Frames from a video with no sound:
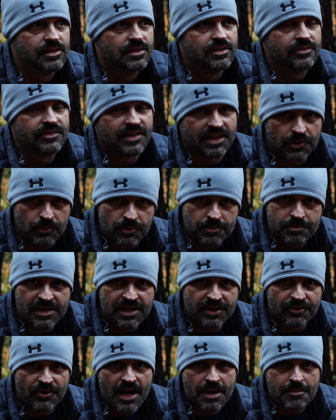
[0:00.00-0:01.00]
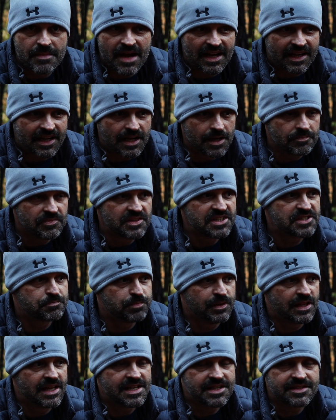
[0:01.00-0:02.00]
and then it would pick right back up. This
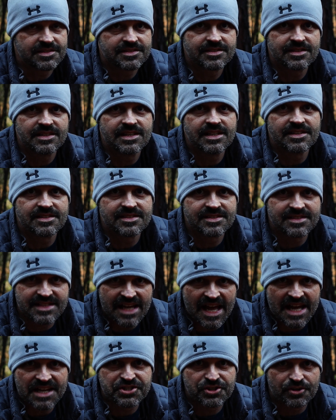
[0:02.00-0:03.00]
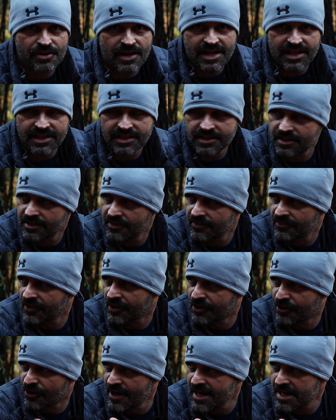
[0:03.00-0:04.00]
place is saturated. The
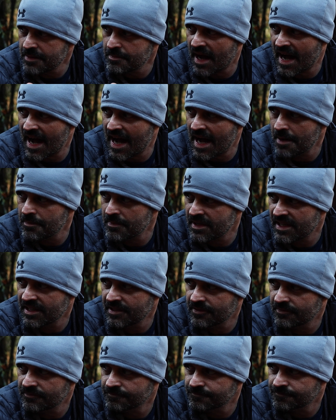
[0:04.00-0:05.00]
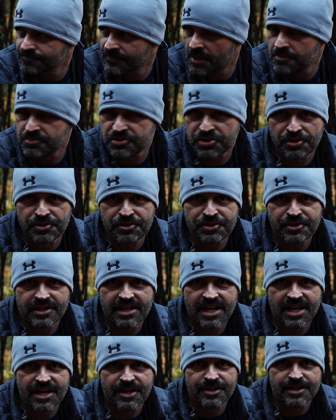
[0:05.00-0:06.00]
creek behind me, I'm sure you can
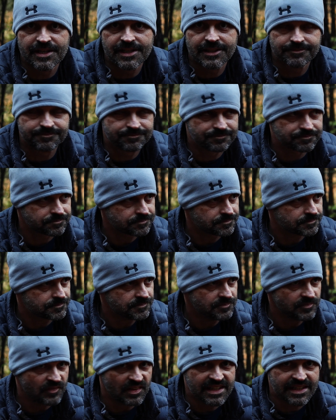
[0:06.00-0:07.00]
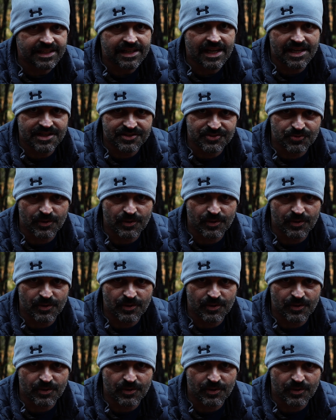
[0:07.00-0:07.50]
hear it. It has